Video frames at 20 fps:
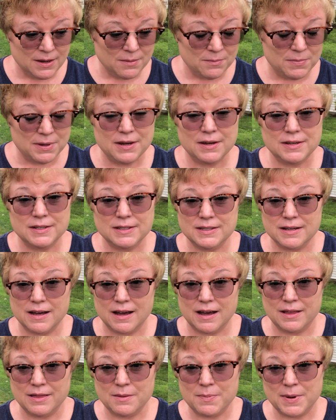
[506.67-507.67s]
Because
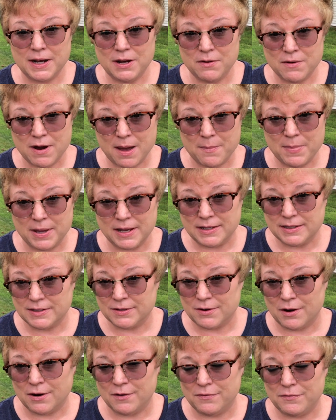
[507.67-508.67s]
the bunny
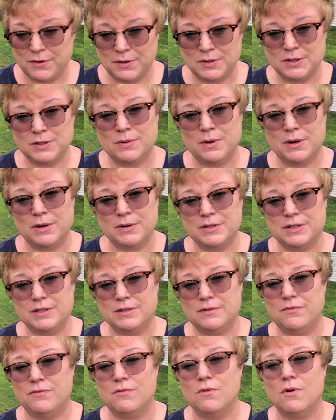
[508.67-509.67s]
rabbits are a food
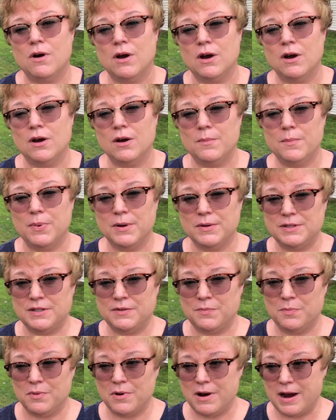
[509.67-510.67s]
source for birds
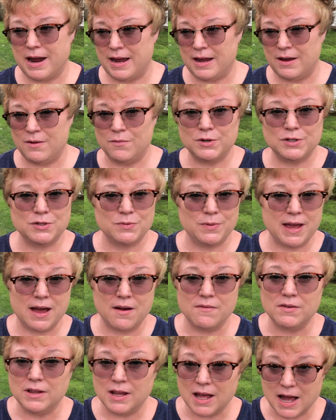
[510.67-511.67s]
of prey, which we
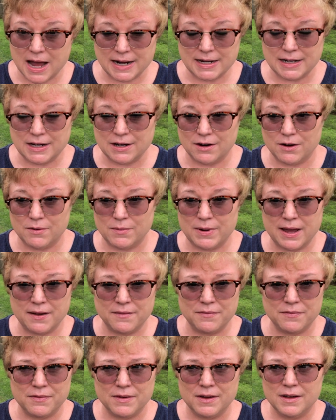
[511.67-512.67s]
have a lot here. We
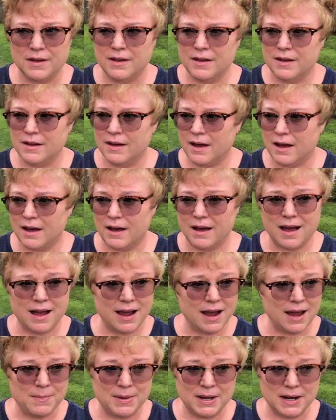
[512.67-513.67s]
have,
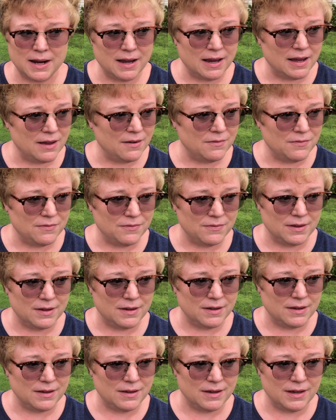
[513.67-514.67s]
I have
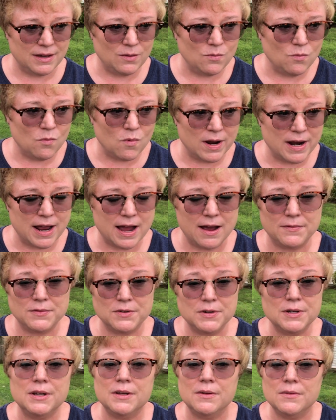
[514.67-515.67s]
in one
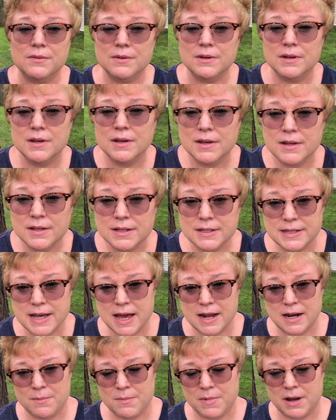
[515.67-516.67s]
afternoon
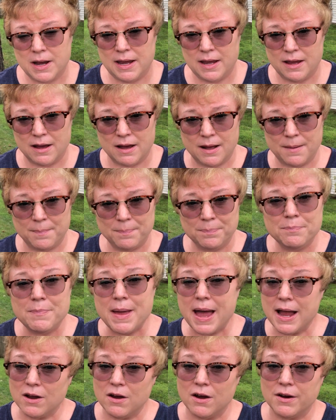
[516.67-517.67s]
sat in my
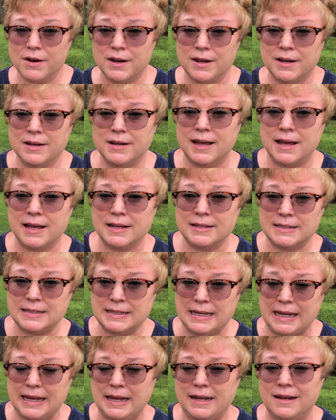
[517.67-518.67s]
back garden and
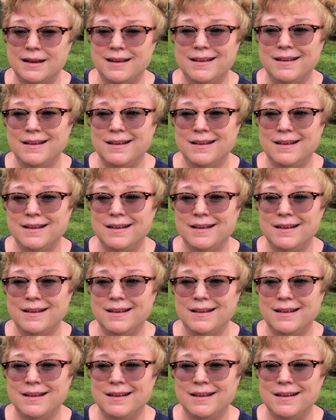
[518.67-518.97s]
seen